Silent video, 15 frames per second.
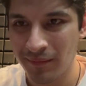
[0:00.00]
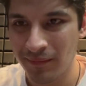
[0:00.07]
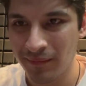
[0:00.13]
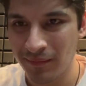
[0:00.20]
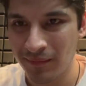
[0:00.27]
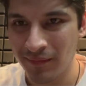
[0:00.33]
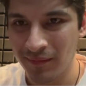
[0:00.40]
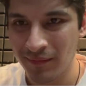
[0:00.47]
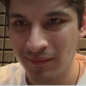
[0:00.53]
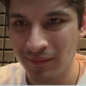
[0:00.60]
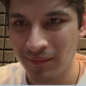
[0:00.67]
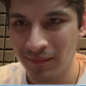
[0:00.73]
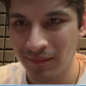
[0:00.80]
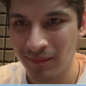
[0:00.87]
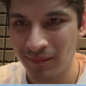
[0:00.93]
Not bad.
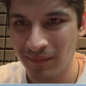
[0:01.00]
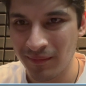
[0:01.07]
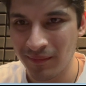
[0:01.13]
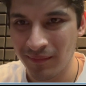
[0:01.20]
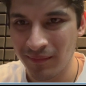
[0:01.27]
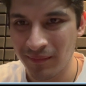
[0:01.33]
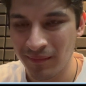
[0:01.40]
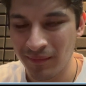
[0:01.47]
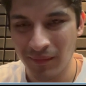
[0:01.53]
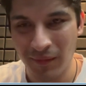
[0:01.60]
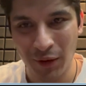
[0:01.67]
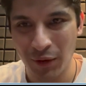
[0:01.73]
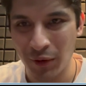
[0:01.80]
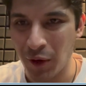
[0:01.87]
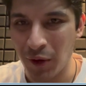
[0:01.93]

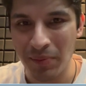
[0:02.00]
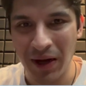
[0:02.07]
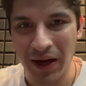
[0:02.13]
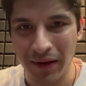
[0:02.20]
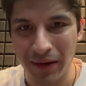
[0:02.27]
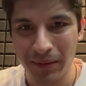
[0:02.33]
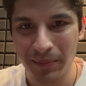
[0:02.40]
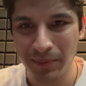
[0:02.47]
Not at all. I